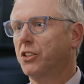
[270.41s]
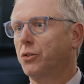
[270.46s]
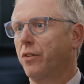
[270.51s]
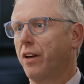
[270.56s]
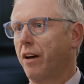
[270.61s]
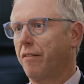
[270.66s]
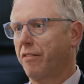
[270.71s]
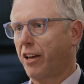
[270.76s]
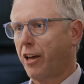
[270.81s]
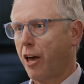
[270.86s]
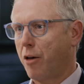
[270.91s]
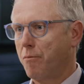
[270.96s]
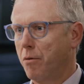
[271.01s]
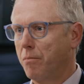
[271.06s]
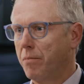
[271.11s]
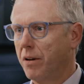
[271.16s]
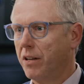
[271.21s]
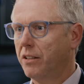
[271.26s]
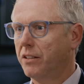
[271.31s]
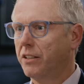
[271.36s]
Do they have the
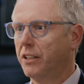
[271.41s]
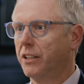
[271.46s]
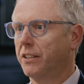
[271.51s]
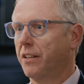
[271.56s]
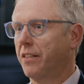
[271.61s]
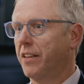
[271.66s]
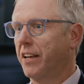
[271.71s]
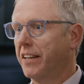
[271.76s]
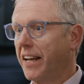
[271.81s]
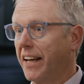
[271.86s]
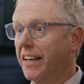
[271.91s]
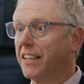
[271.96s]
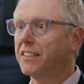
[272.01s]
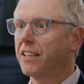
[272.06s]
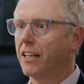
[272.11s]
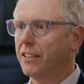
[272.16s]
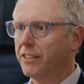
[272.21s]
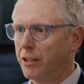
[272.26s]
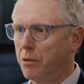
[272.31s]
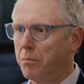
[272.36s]
capabilities in the data
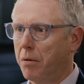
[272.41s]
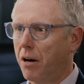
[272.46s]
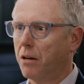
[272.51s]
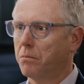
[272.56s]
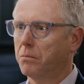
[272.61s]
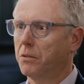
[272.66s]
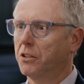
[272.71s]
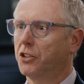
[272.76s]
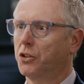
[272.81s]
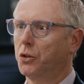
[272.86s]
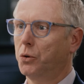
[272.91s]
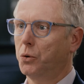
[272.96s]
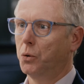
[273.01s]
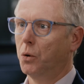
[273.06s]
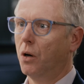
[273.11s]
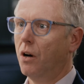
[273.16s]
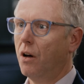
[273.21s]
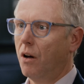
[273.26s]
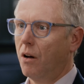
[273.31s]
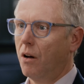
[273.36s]
science departments
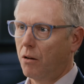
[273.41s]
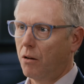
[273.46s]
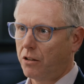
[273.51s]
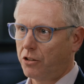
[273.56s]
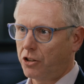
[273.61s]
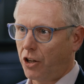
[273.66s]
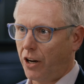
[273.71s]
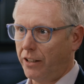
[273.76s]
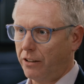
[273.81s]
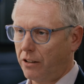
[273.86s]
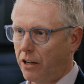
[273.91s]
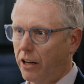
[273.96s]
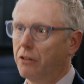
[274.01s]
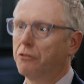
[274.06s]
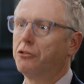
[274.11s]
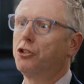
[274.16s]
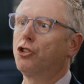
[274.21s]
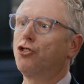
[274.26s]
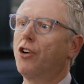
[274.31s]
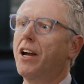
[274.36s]
to kind
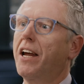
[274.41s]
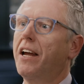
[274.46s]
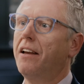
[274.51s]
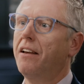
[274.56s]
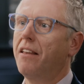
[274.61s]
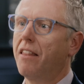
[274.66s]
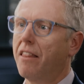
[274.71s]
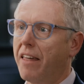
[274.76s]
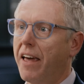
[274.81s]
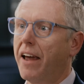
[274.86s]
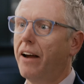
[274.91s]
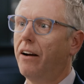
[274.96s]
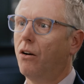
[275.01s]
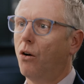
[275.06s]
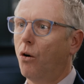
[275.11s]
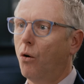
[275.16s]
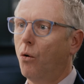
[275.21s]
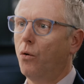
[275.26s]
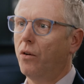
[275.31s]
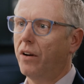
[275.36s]
of train their
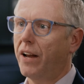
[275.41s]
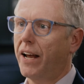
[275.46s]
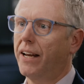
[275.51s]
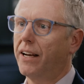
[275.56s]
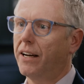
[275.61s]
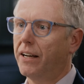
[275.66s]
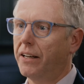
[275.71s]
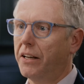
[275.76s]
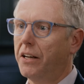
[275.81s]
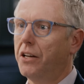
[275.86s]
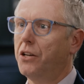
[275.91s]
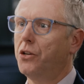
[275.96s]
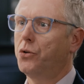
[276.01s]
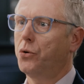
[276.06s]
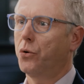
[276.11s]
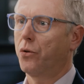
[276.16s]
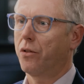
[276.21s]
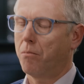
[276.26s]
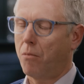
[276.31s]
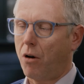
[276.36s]
own data
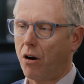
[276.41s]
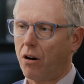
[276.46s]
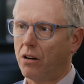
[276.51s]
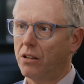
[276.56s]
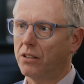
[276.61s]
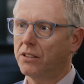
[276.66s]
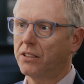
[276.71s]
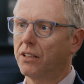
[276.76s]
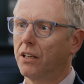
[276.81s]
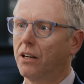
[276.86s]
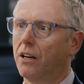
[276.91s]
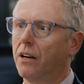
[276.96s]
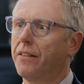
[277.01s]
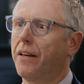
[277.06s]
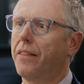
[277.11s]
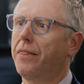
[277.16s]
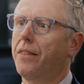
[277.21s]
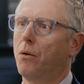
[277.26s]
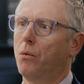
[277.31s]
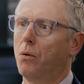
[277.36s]
into the models uh,
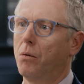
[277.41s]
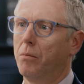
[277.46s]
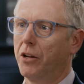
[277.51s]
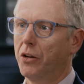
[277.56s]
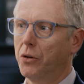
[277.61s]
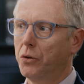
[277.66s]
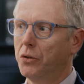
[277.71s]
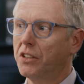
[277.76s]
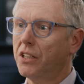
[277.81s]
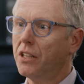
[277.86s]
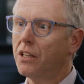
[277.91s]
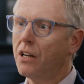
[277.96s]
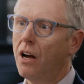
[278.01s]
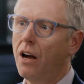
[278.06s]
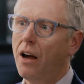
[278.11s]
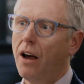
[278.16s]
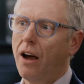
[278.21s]
that they will be using?